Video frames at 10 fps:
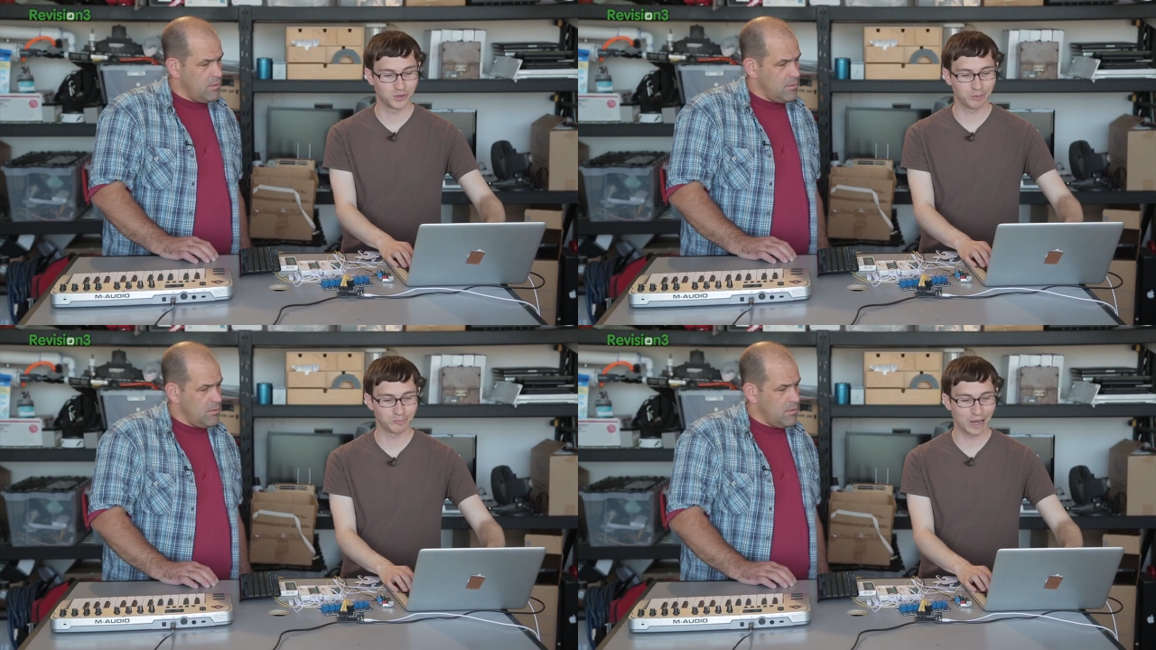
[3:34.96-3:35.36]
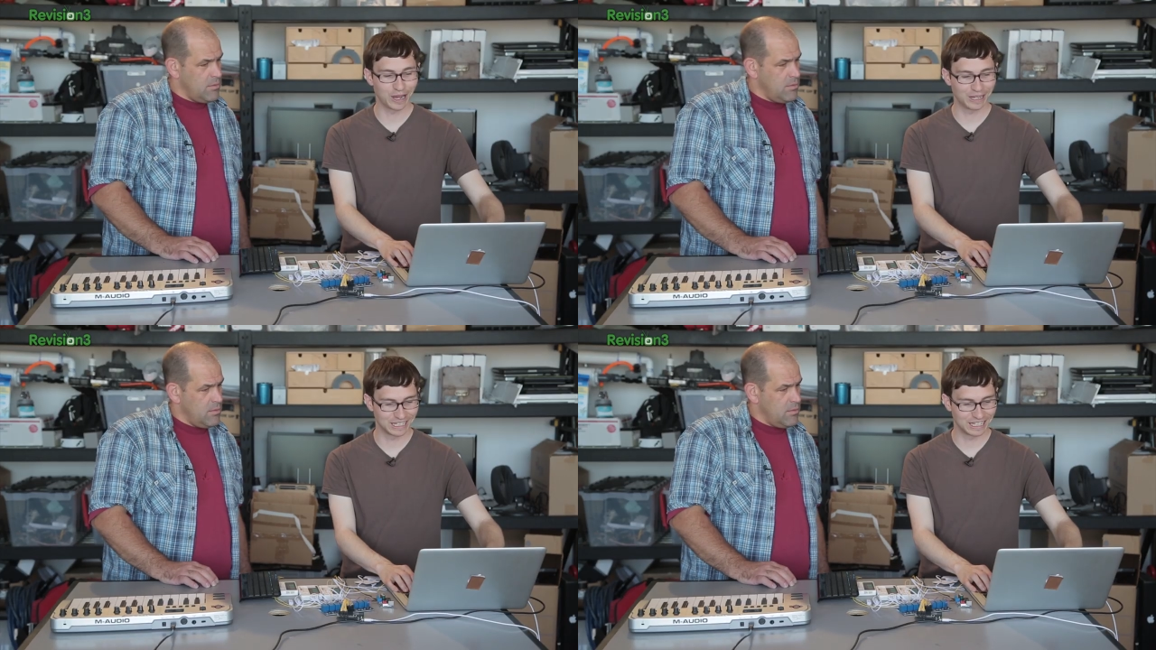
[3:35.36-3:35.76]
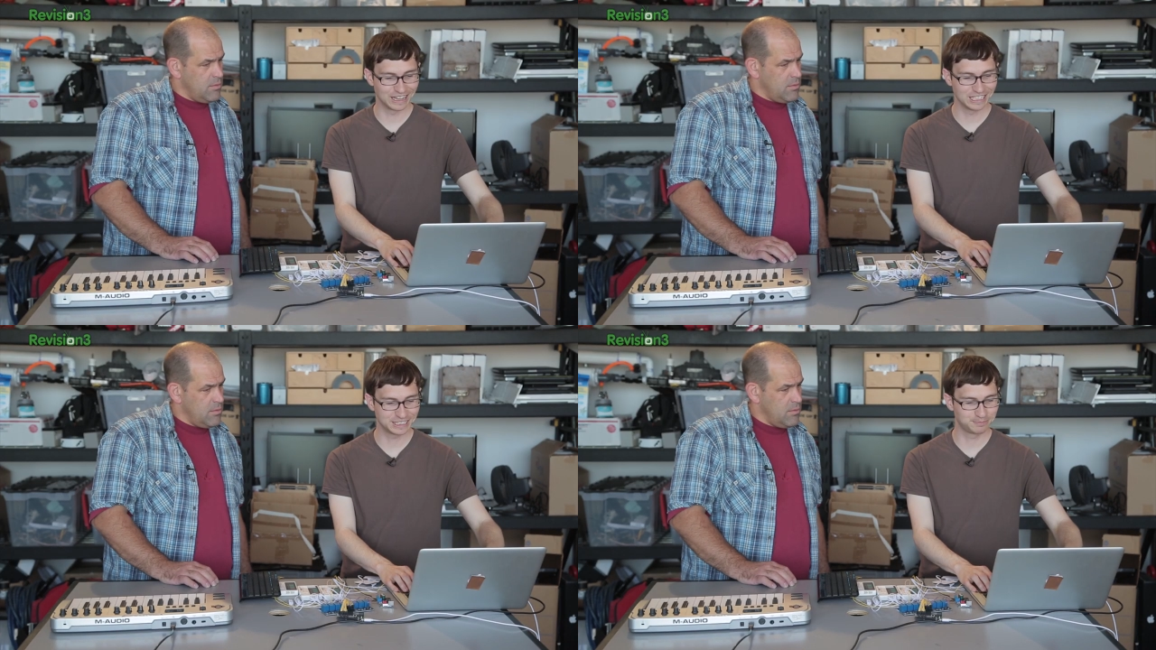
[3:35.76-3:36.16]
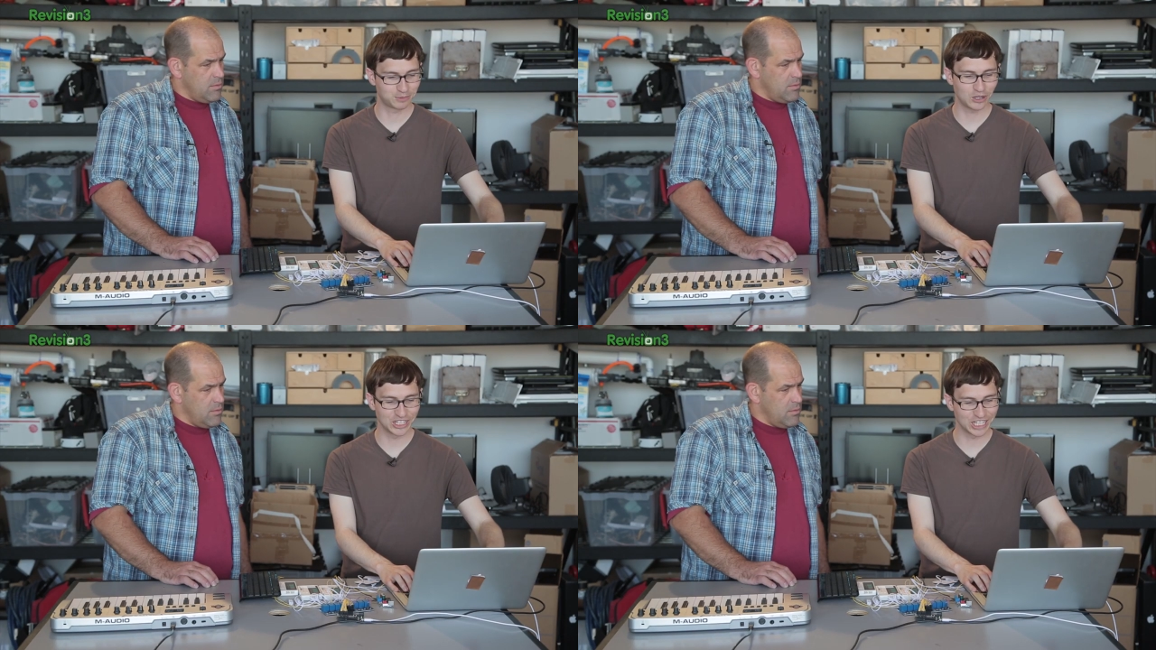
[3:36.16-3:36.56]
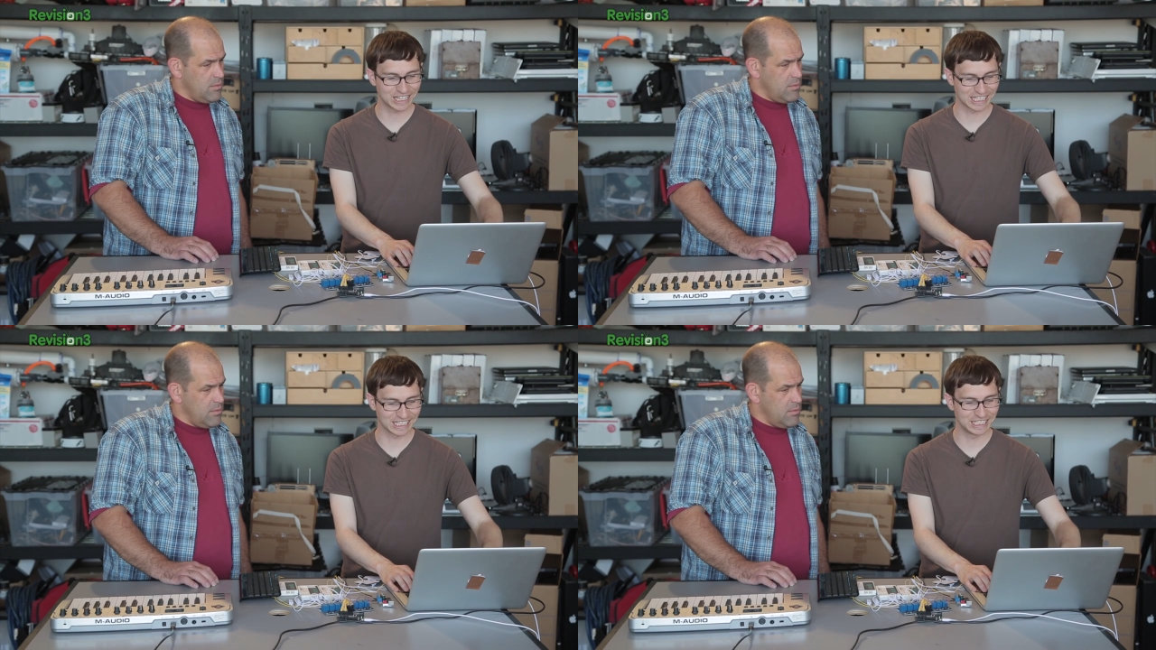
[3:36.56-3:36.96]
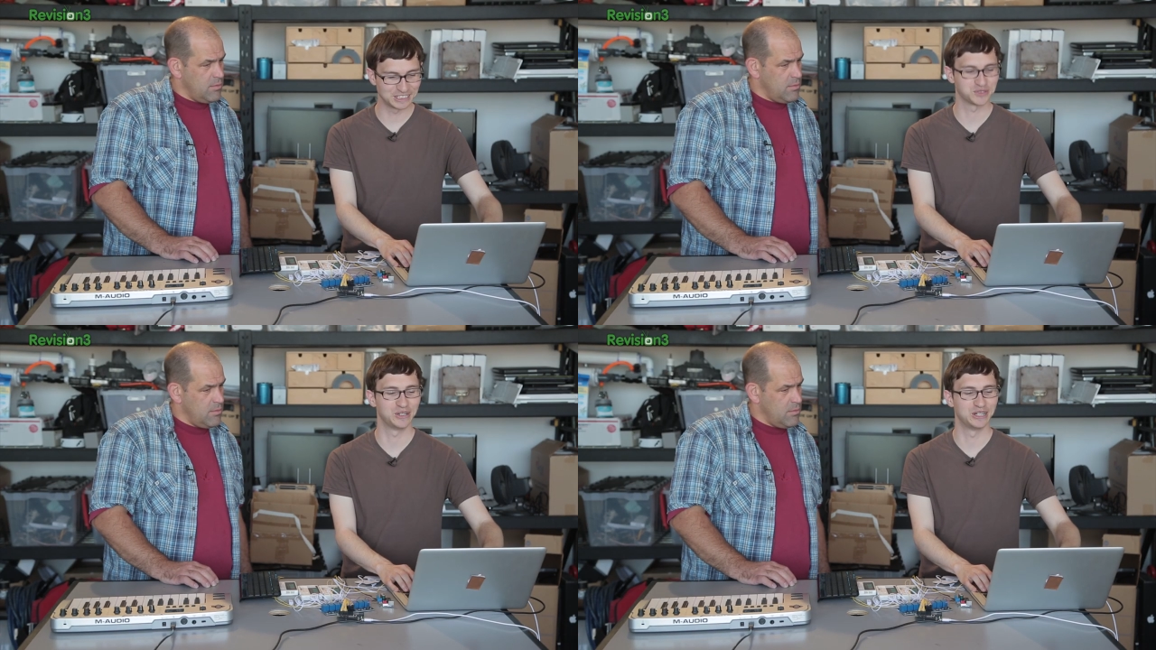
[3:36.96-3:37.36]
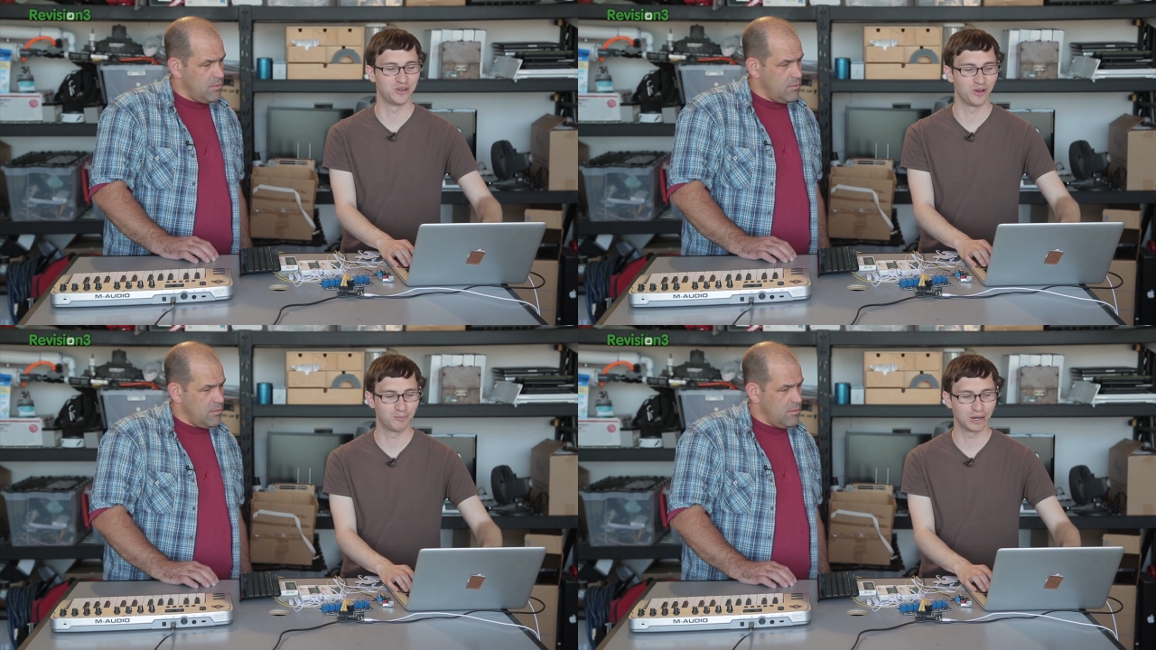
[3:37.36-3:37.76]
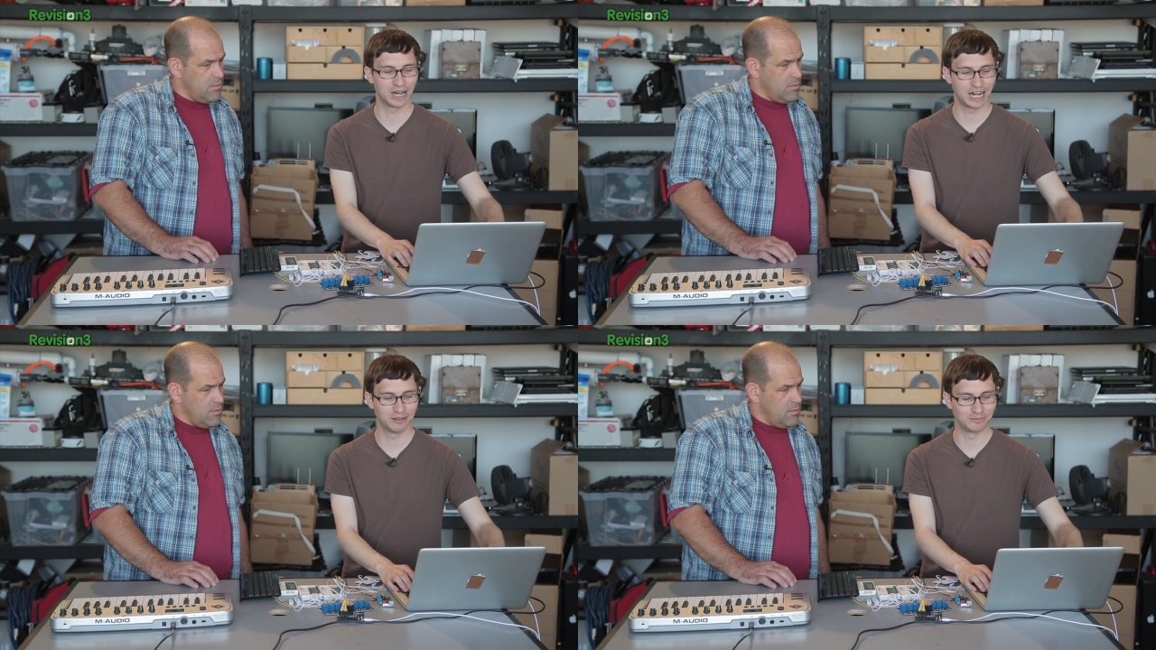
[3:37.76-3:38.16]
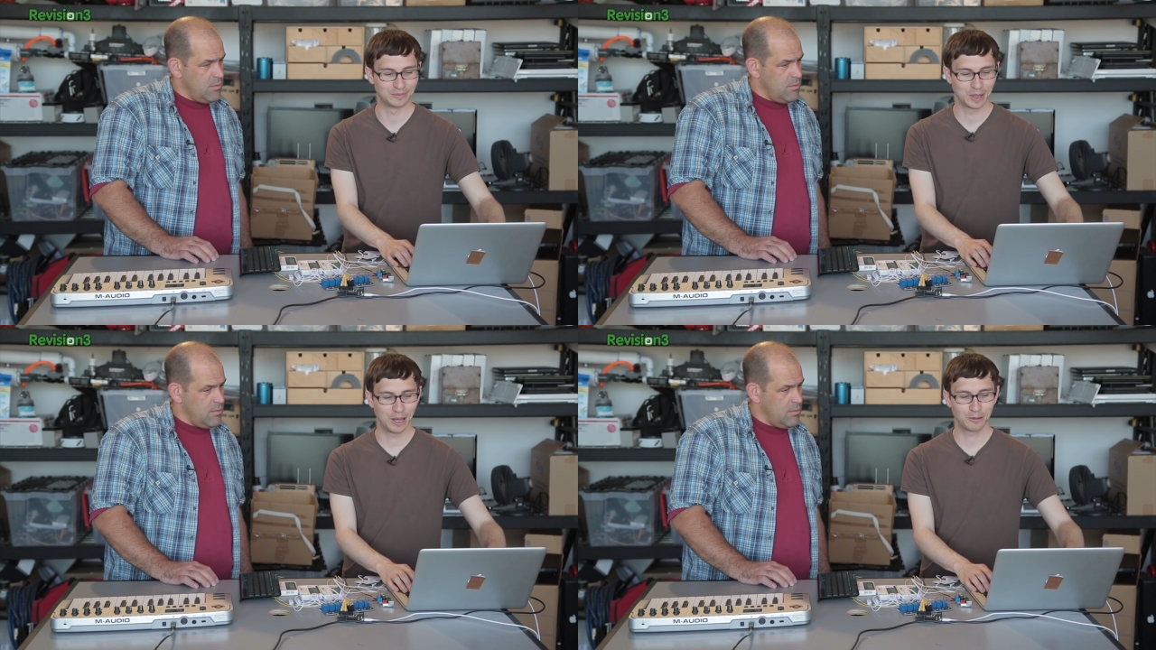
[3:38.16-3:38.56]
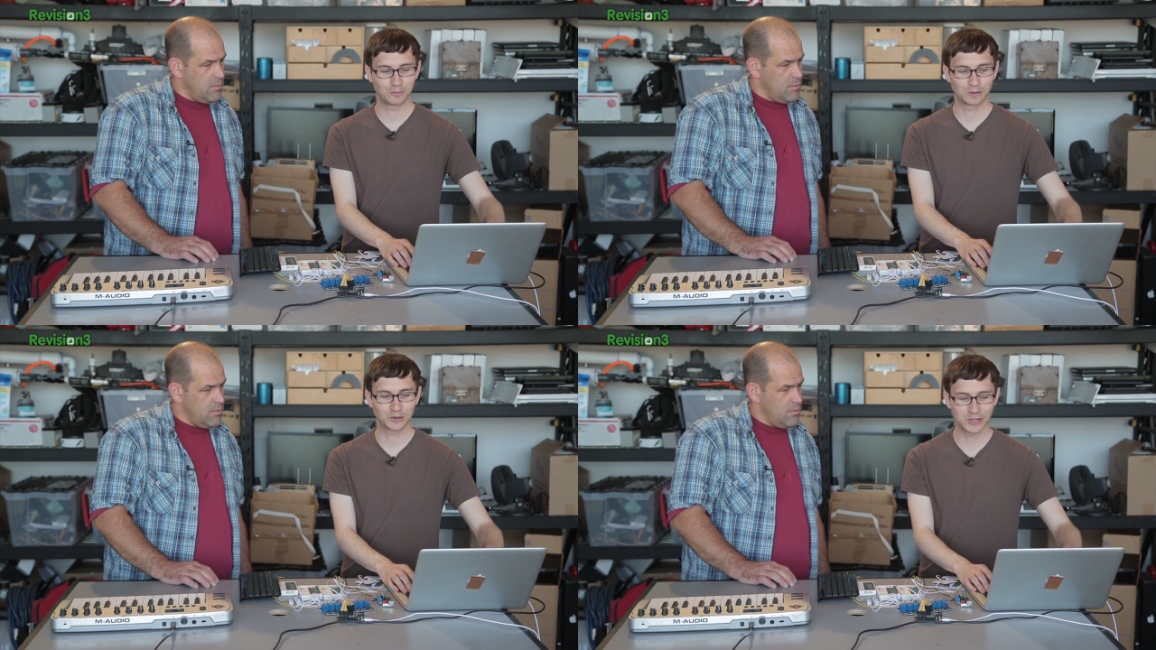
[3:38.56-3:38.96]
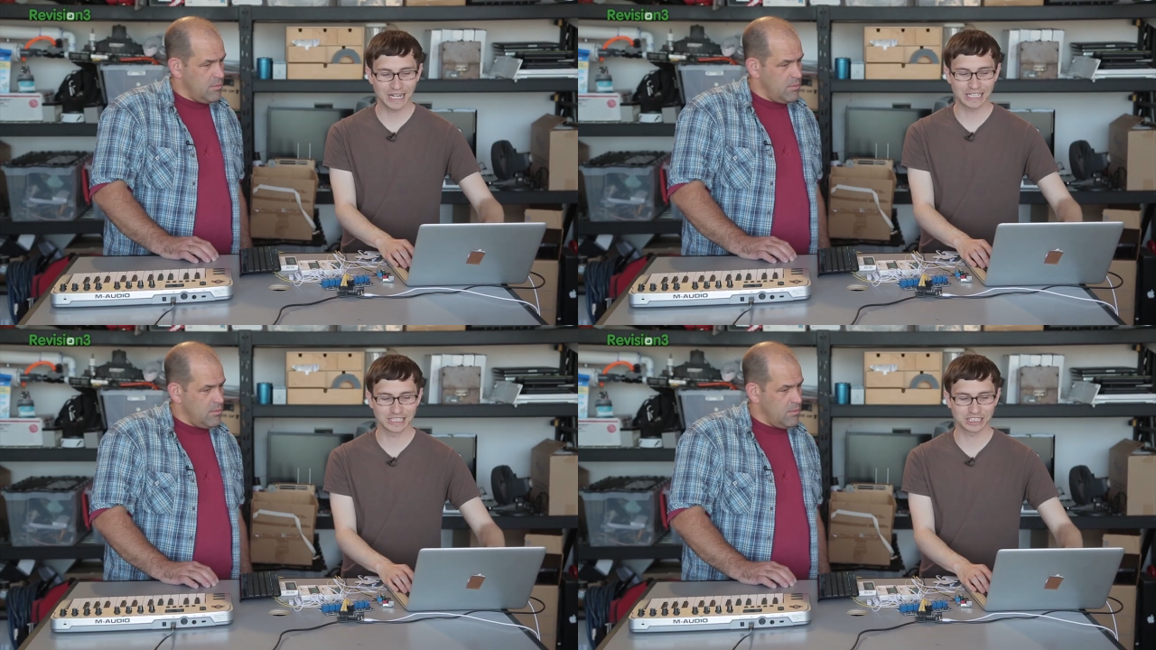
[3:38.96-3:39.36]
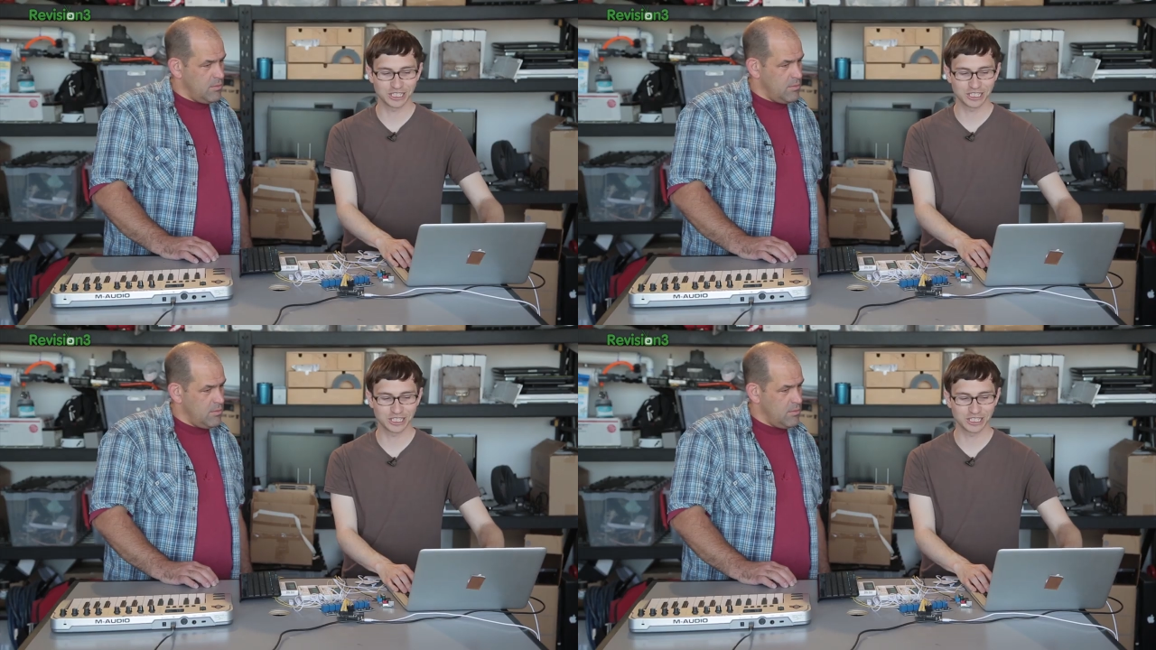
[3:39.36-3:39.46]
Speaker 1: So I'm, this is probably not the cleanest way to do it, but I'm creating a